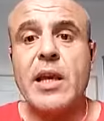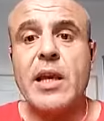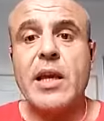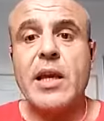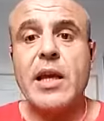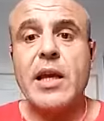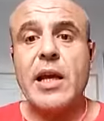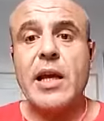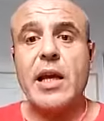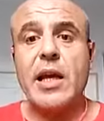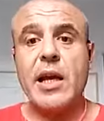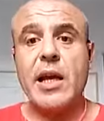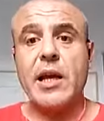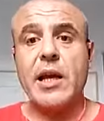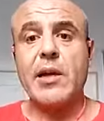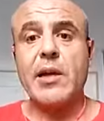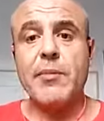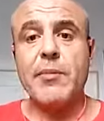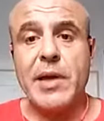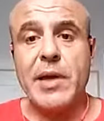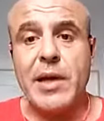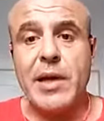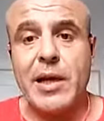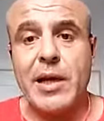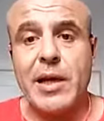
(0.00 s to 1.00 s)
And,
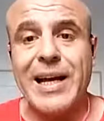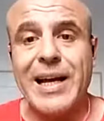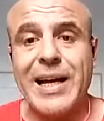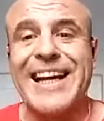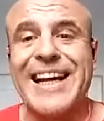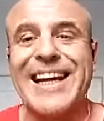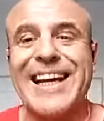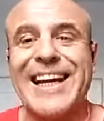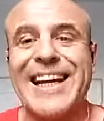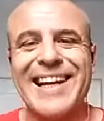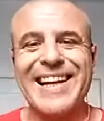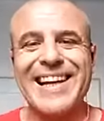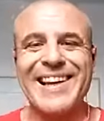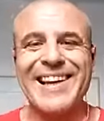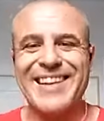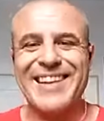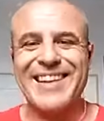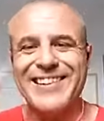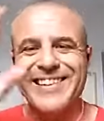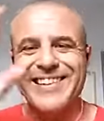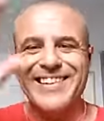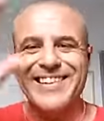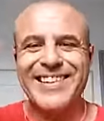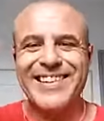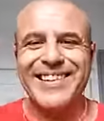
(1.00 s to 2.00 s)

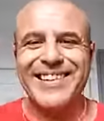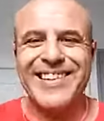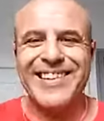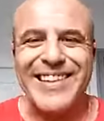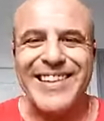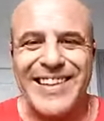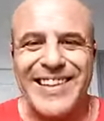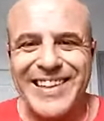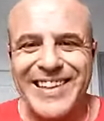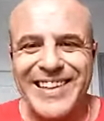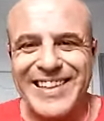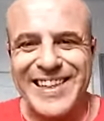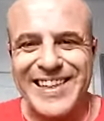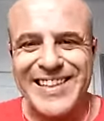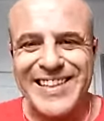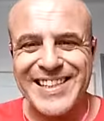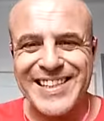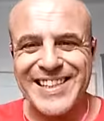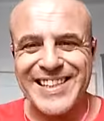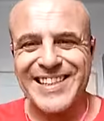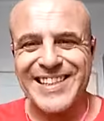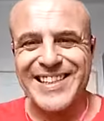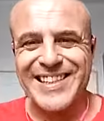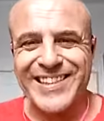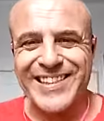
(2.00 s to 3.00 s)
hello, nice
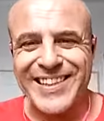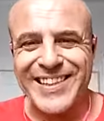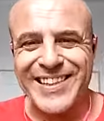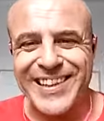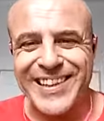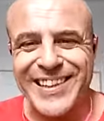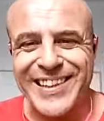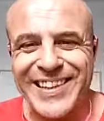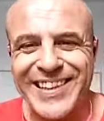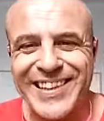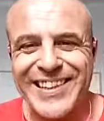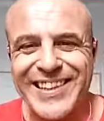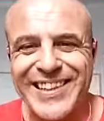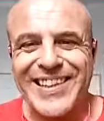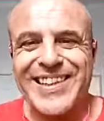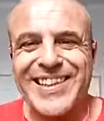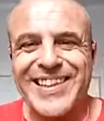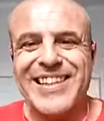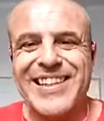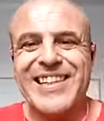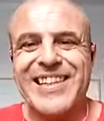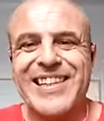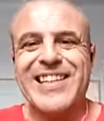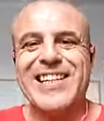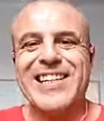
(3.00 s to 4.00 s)
seeing you there.
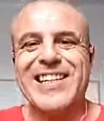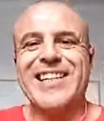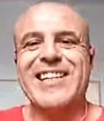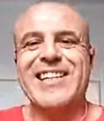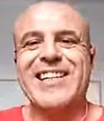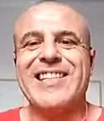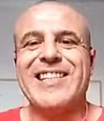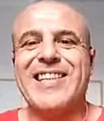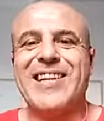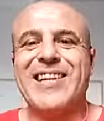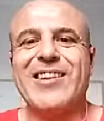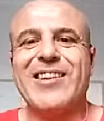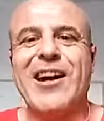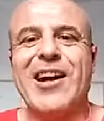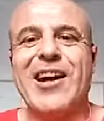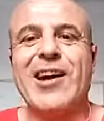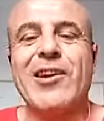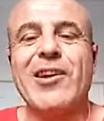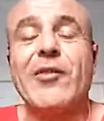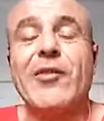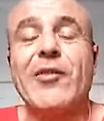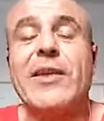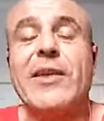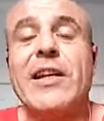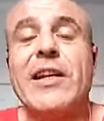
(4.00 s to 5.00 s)
So out
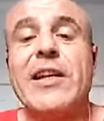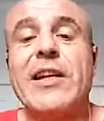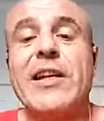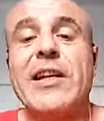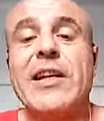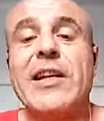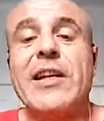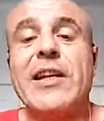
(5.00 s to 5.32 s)
of the nothingness,